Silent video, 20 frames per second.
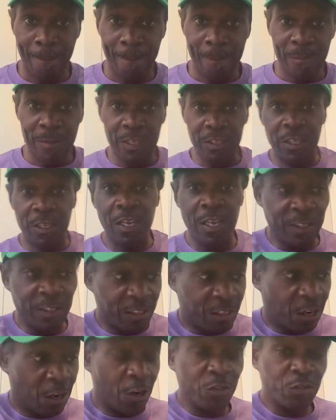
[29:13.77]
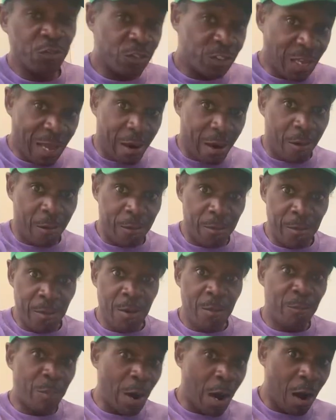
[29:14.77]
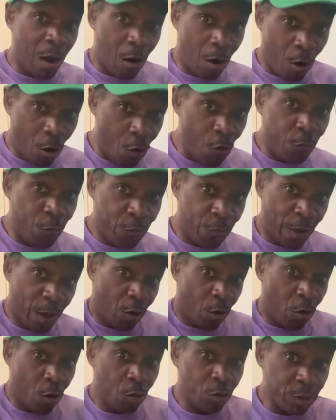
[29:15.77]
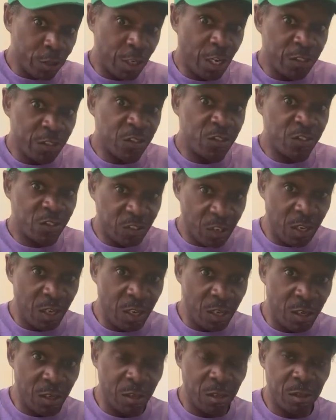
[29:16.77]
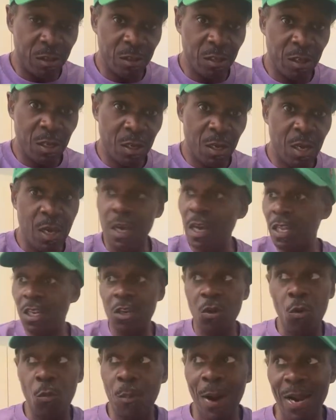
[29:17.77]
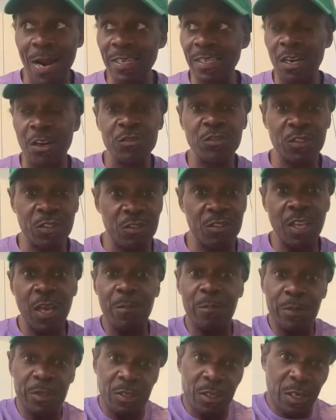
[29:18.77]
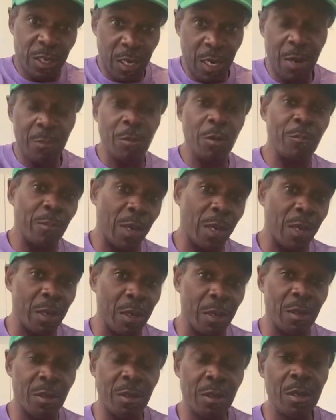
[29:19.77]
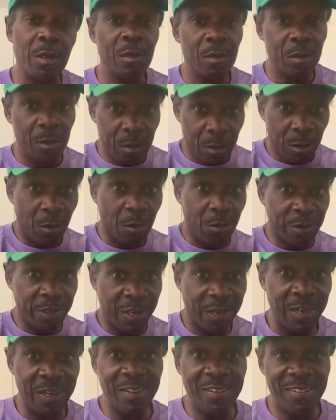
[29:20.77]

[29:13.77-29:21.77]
is getting cursed out by Ofay holding her seed and nobody else is there but the cameraman. Okay,